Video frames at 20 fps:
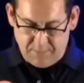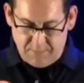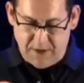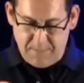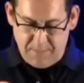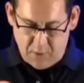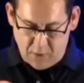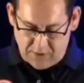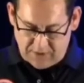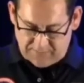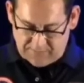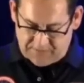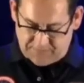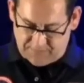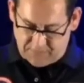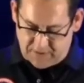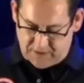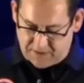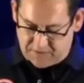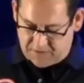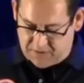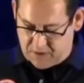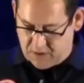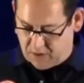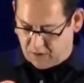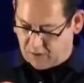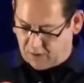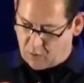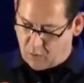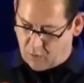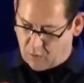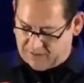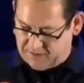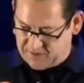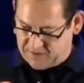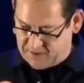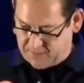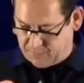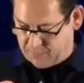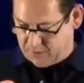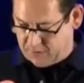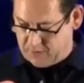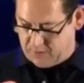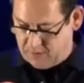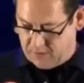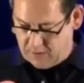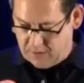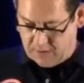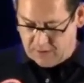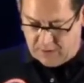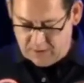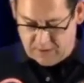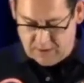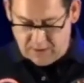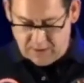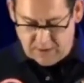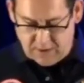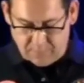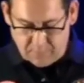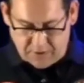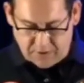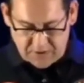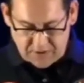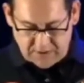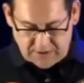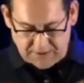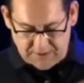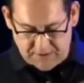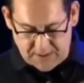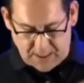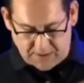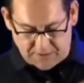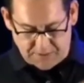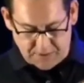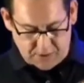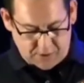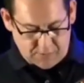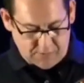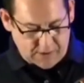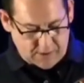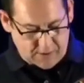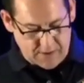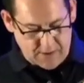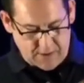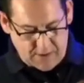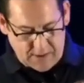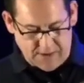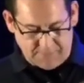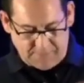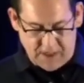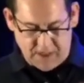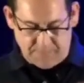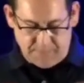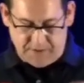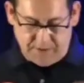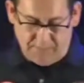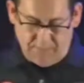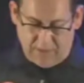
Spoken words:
My motives for this are quite simple. Much like Dr. Greer, I have come to